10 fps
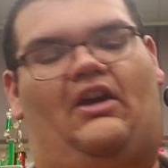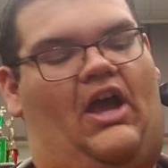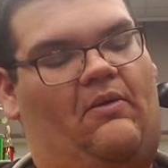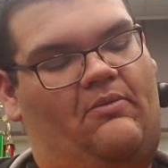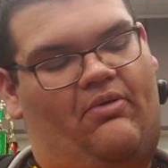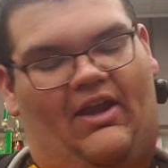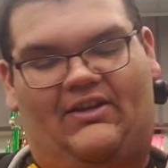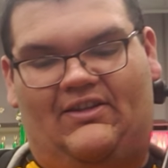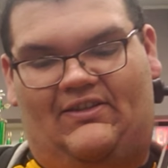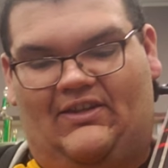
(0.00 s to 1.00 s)
I would
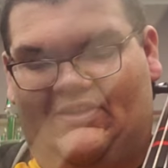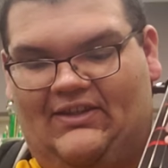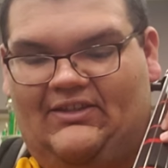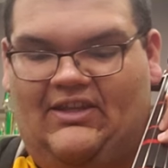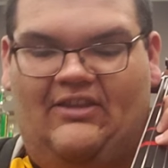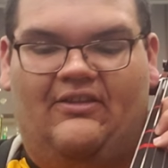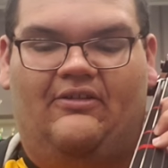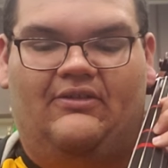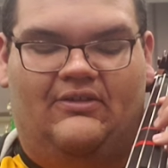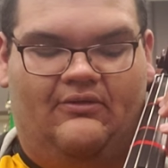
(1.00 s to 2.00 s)
practice these 16th
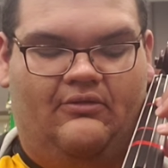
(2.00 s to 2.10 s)
notes